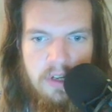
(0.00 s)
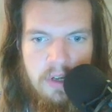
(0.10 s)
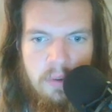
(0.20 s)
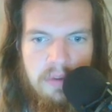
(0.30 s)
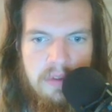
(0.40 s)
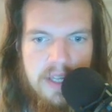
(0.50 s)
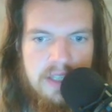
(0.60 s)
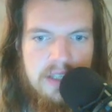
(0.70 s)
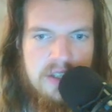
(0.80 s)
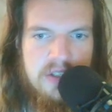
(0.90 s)
We think
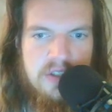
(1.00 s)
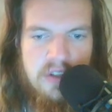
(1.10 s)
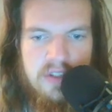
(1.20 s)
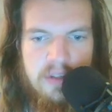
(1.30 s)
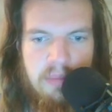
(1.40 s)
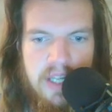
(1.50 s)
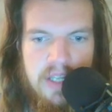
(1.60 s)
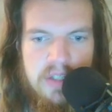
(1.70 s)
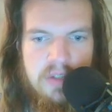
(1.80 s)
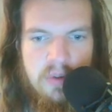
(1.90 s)
this is just a
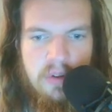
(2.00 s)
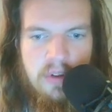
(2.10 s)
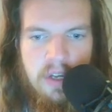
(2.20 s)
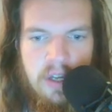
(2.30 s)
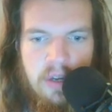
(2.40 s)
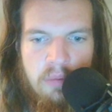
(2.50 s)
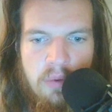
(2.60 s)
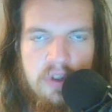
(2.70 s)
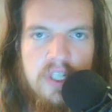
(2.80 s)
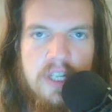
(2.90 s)
place to
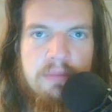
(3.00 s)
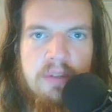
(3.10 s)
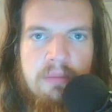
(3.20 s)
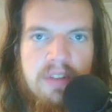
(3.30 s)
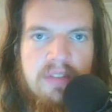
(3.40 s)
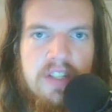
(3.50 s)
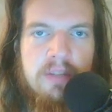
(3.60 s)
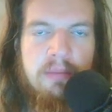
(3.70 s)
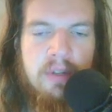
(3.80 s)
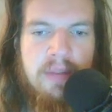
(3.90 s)
worship some
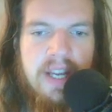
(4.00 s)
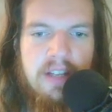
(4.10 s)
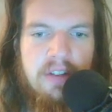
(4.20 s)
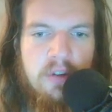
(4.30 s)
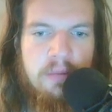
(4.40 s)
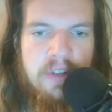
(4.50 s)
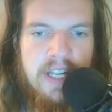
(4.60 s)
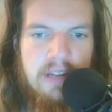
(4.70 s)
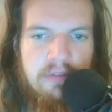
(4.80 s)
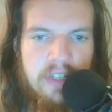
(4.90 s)
invisible man nobody
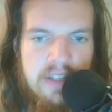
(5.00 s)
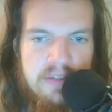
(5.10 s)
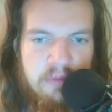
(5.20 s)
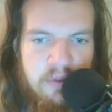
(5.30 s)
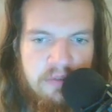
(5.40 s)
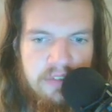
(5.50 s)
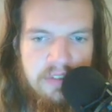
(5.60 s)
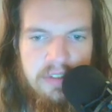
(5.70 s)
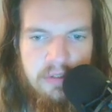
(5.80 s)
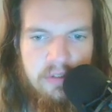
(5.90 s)
ever has proven
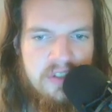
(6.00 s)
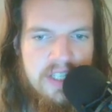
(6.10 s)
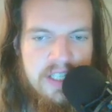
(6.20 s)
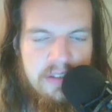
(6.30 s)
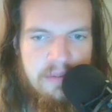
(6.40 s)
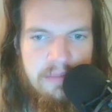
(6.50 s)
or seen.